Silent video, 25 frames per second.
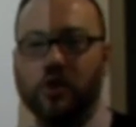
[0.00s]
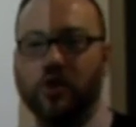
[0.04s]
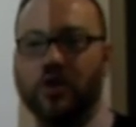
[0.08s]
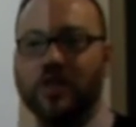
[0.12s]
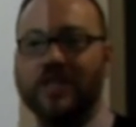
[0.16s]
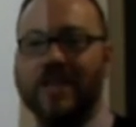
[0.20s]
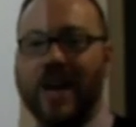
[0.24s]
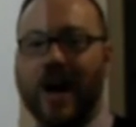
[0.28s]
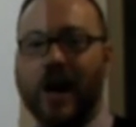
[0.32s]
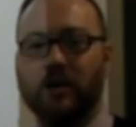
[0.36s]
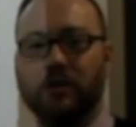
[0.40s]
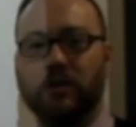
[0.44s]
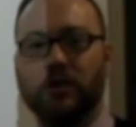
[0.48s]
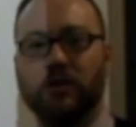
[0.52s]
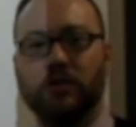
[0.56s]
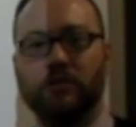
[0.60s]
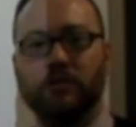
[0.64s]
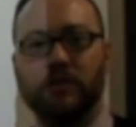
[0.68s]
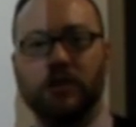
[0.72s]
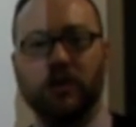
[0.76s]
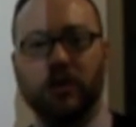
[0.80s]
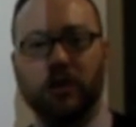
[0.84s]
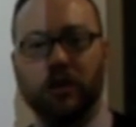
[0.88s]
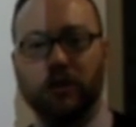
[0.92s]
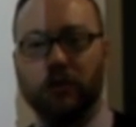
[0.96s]
You can download them
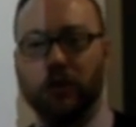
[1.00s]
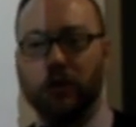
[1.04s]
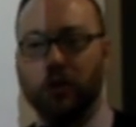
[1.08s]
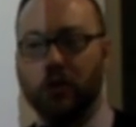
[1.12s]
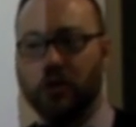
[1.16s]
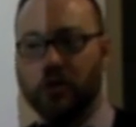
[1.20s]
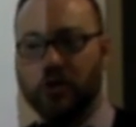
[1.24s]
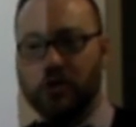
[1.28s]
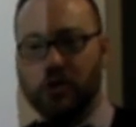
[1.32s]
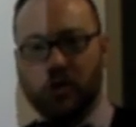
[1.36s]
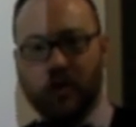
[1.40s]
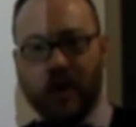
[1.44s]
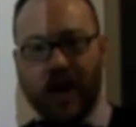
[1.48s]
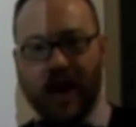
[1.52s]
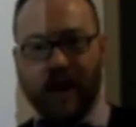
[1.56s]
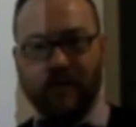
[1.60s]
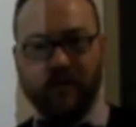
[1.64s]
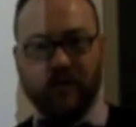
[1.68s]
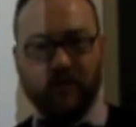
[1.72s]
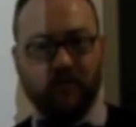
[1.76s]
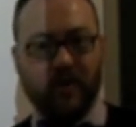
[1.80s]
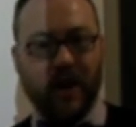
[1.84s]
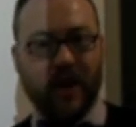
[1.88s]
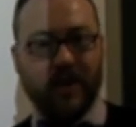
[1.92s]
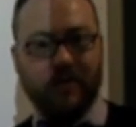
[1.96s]
to your computer so you have
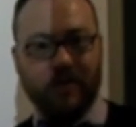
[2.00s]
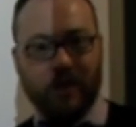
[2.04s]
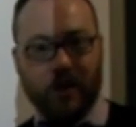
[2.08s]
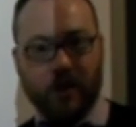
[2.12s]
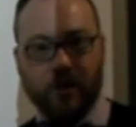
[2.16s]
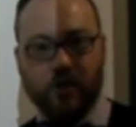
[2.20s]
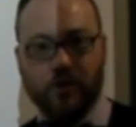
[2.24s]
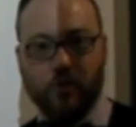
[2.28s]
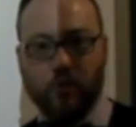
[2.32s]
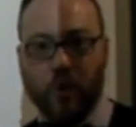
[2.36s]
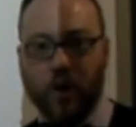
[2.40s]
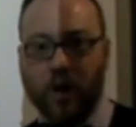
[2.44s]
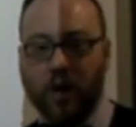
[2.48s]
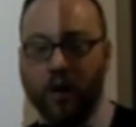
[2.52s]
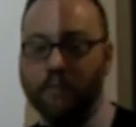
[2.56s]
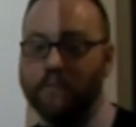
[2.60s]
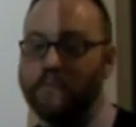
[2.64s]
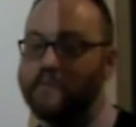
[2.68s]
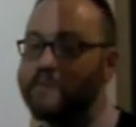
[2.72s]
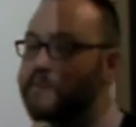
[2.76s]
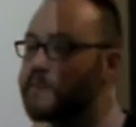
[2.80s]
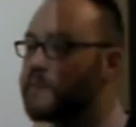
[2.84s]
them right there as well.